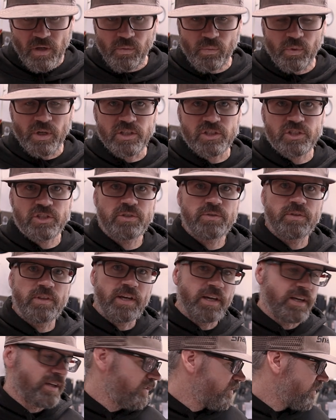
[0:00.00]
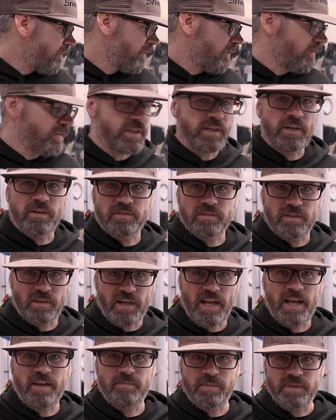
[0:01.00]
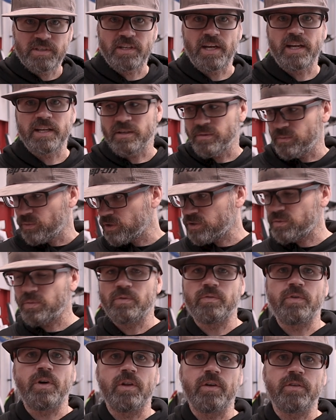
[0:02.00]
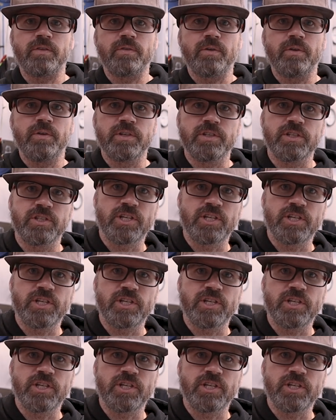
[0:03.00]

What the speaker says: which some of the videos that have been taken, which we'll follow through into